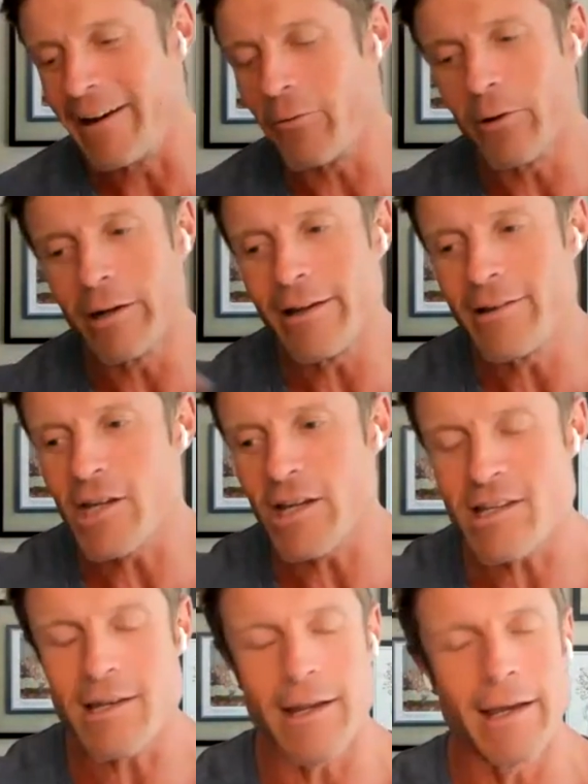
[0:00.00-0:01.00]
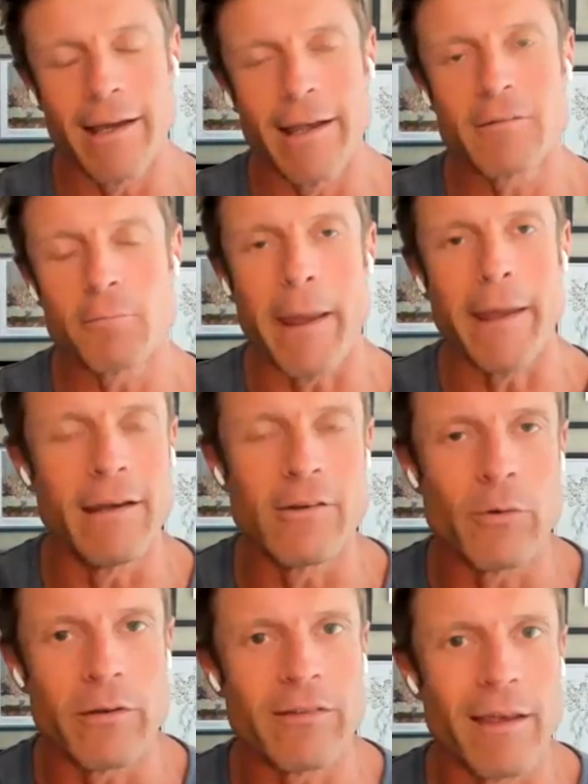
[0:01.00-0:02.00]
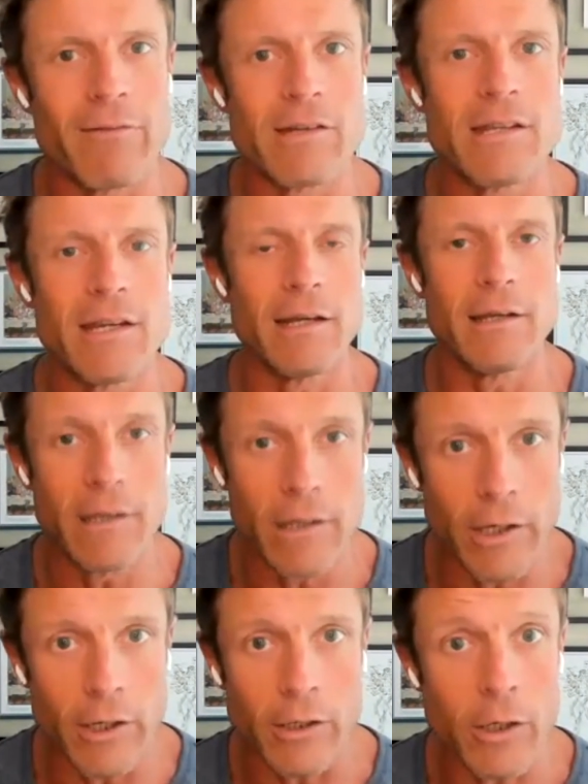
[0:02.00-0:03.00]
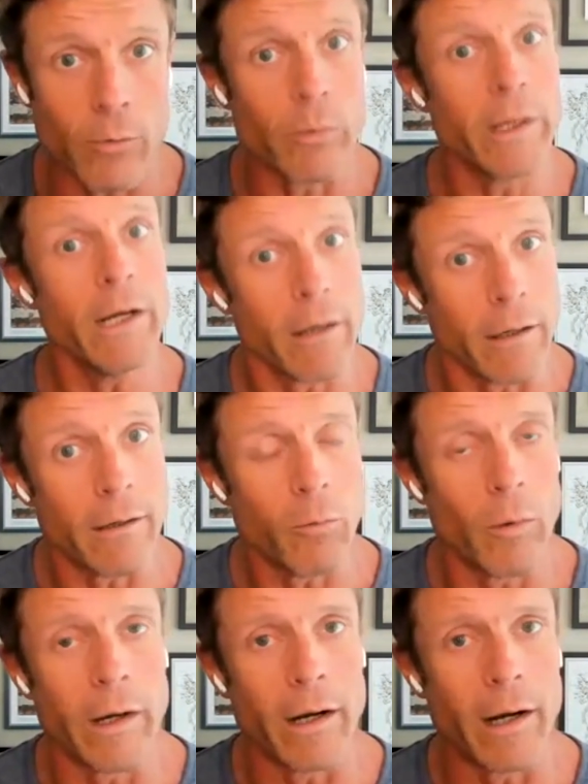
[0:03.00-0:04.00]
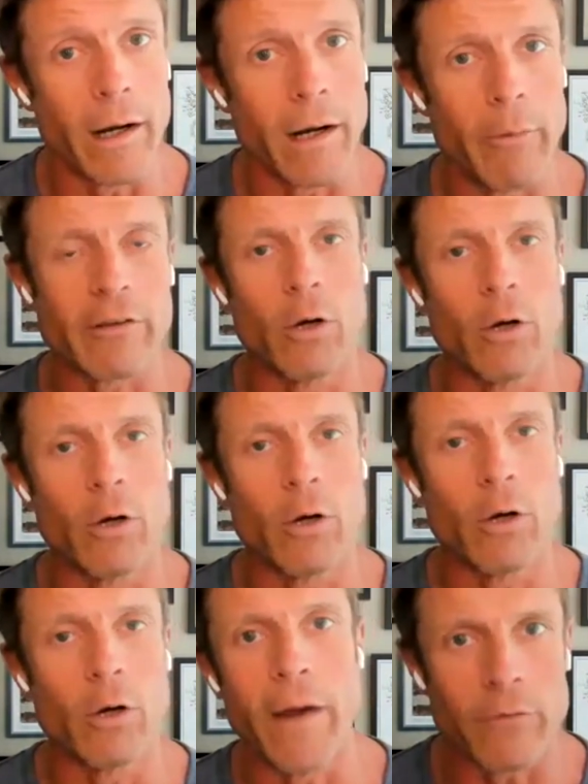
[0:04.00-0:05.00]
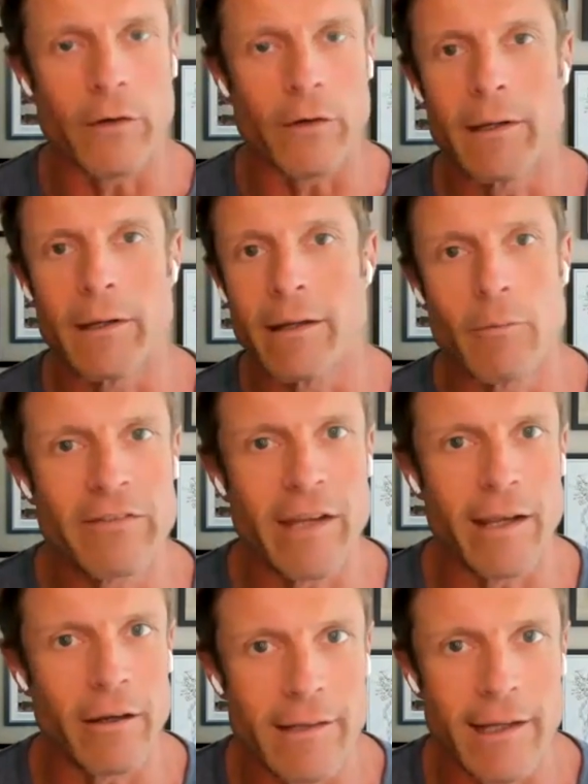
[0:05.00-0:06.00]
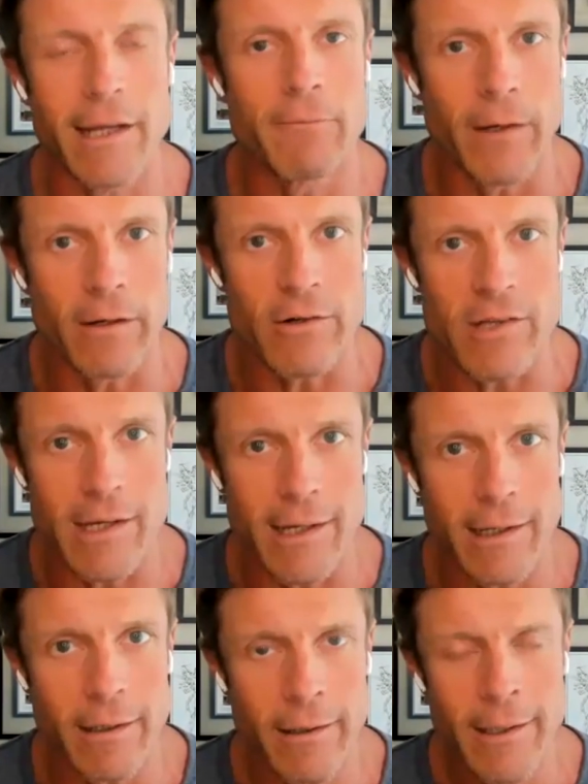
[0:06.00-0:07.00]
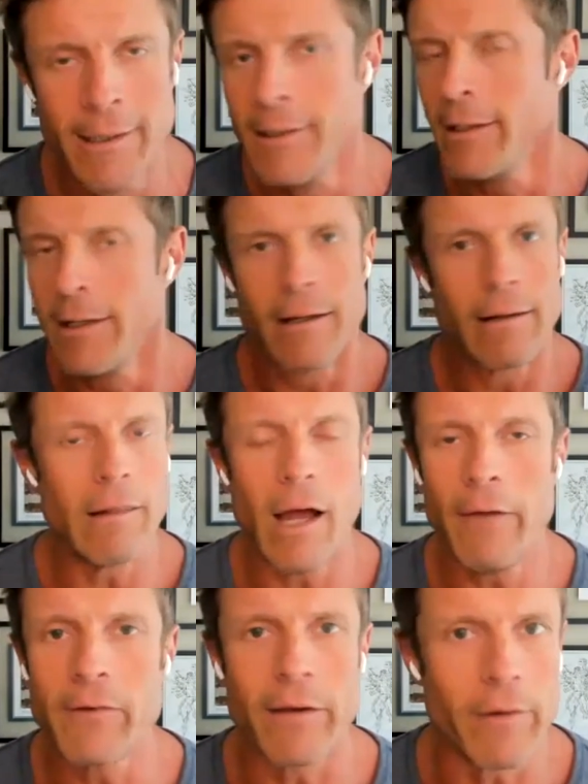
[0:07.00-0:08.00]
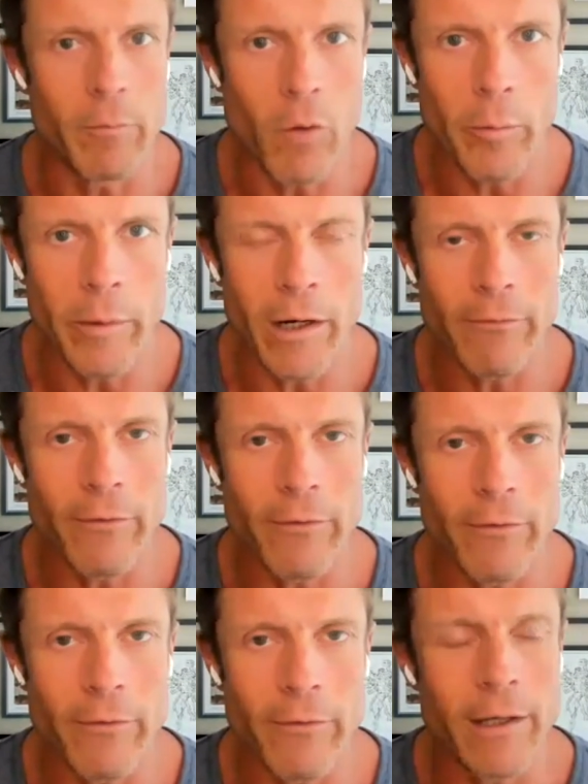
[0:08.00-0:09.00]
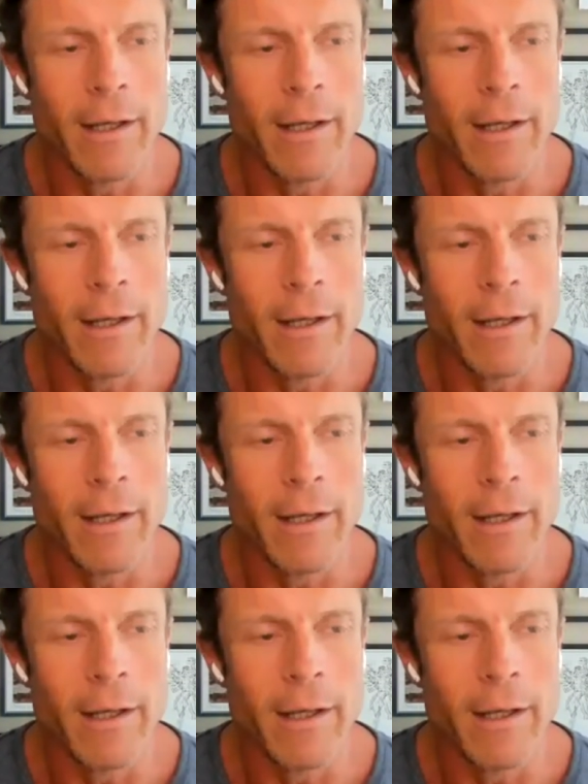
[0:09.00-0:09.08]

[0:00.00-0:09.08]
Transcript: it really just expanded into a 17-year career where I was a co-founder of a company that we scaled to 8 figures a year. Loved every moment of it.